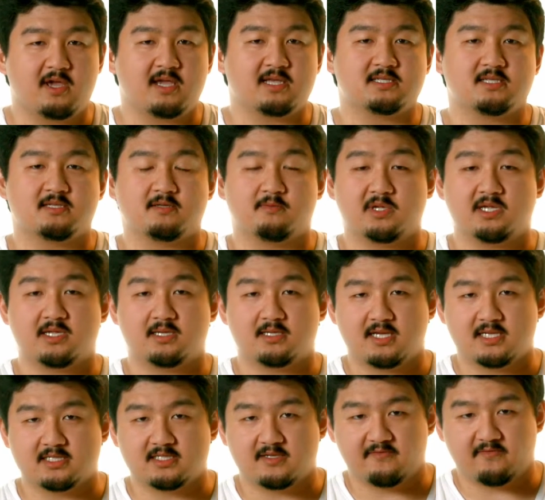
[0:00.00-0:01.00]
ways to be
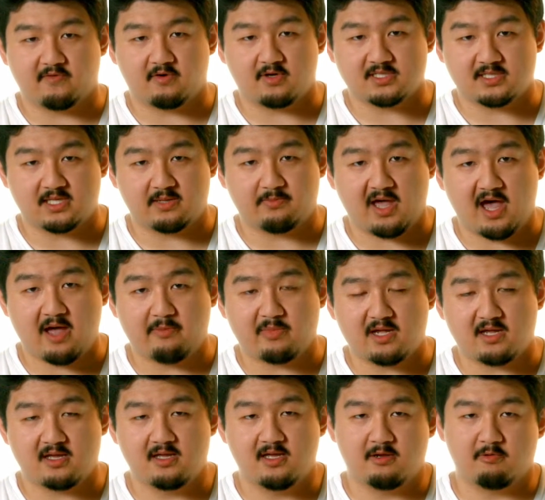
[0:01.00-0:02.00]
tested for sleep
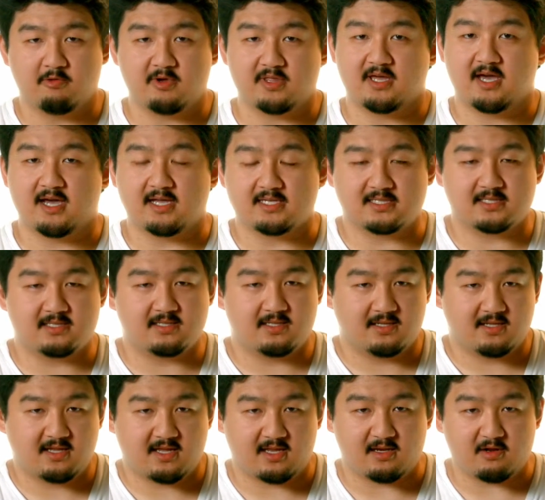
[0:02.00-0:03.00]
apnea with us
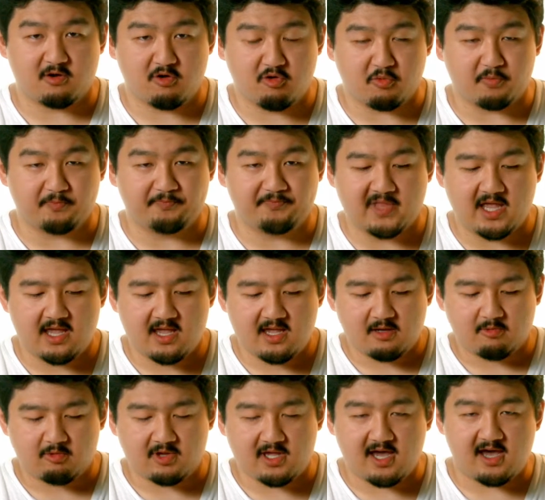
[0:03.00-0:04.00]
in home.
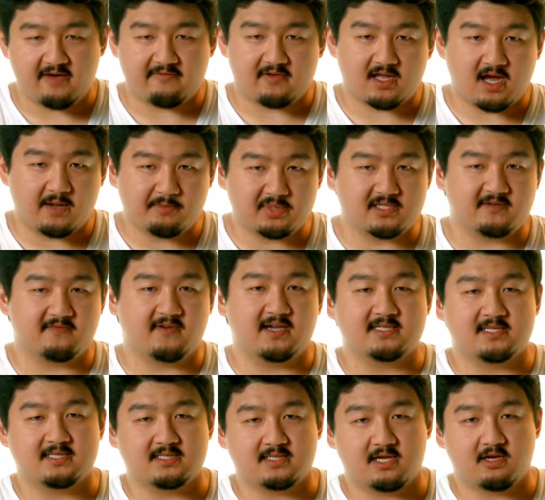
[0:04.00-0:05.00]
We have a couple
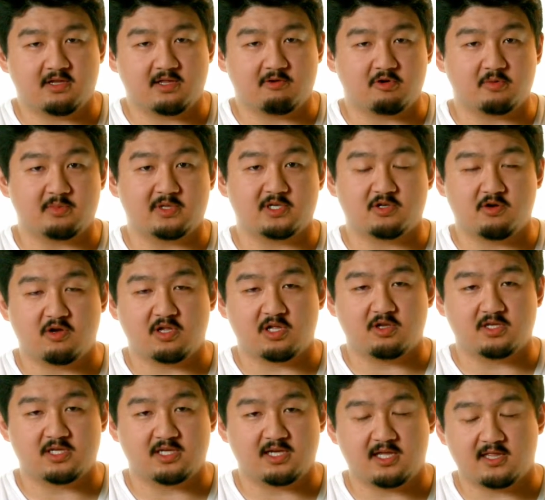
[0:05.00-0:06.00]
devices here that we'll be
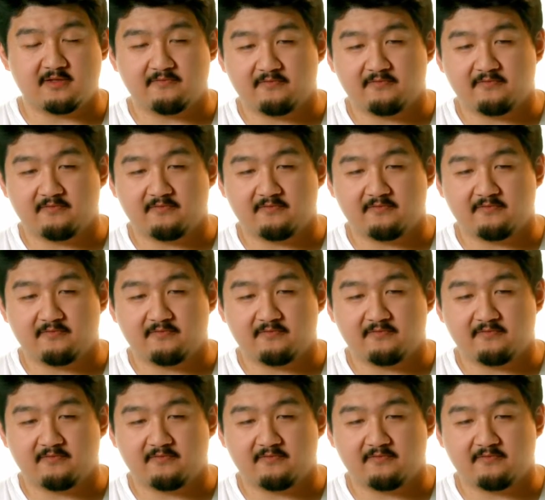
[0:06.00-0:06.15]
showing you today.